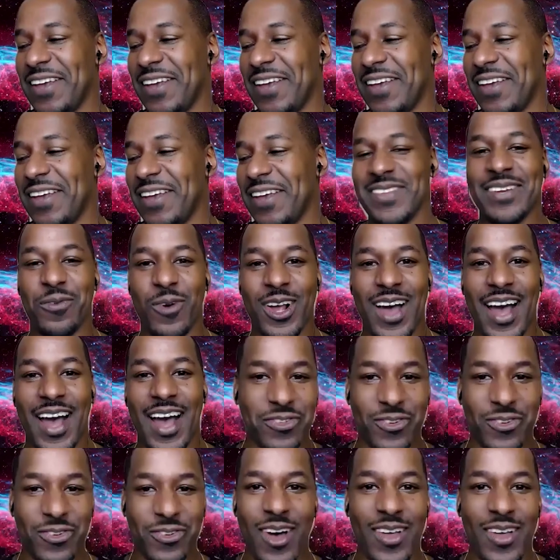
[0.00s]
in
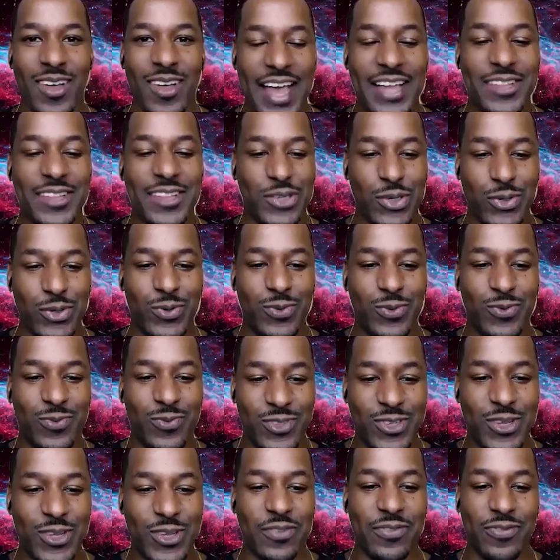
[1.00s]
Wakanda.
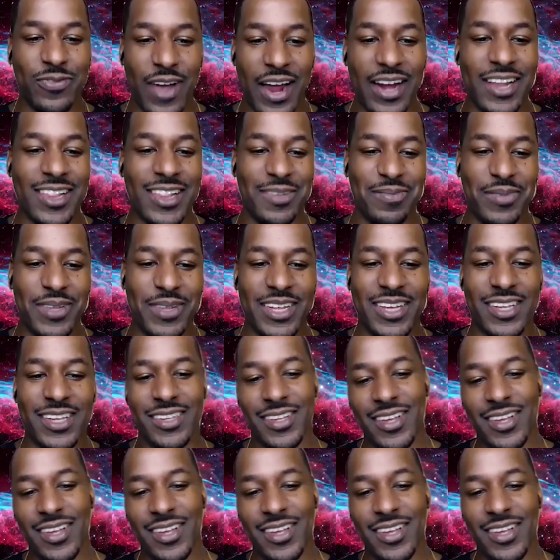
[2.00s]
After all that too, to find